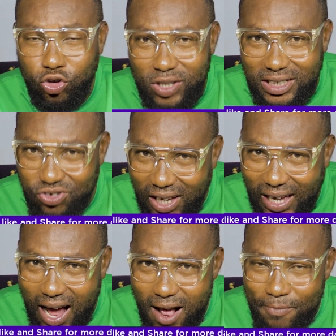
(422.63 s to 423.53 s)
to see a
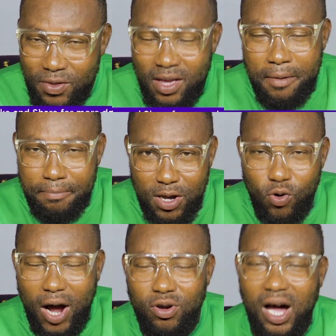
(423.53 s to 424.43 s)
striker.
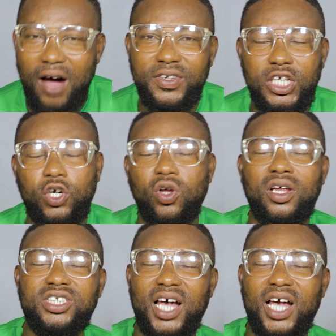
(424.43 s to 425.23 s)
Meanwhile, you're having Nicola